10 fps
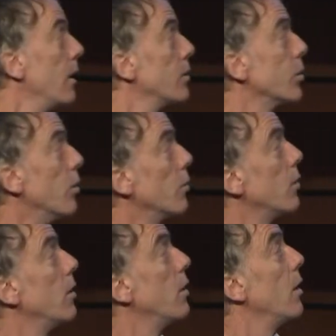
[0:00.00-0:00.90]
So
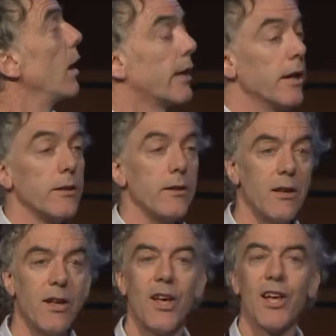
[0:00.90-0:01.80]
again,
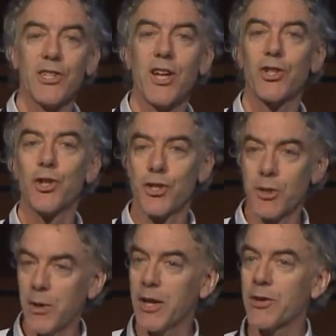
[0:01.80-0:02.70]
it's not just the
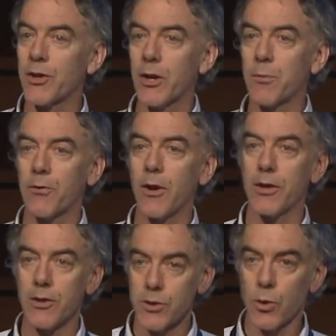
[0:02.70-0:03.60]
big internet providers